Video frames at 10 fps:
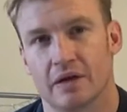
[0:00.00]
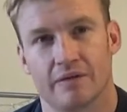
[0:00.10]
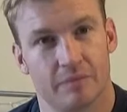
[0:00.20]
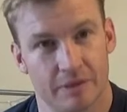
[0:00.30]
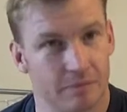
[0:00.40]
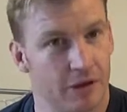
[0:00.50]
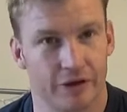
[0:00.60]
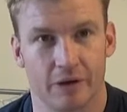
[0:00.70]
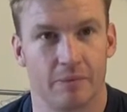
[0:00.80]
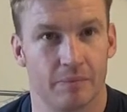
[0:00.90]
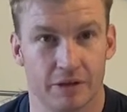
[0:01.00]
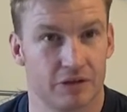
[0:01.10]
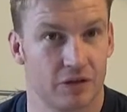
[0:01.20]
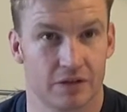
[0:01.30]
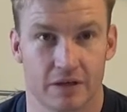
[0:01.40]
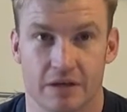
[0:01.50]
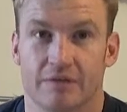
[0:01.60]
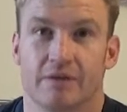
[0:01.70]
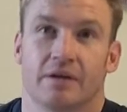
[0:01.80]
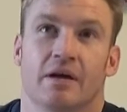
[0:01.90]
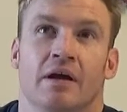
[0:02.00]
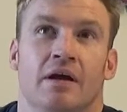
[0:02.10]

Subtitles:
having been blown up, been shot at and everything,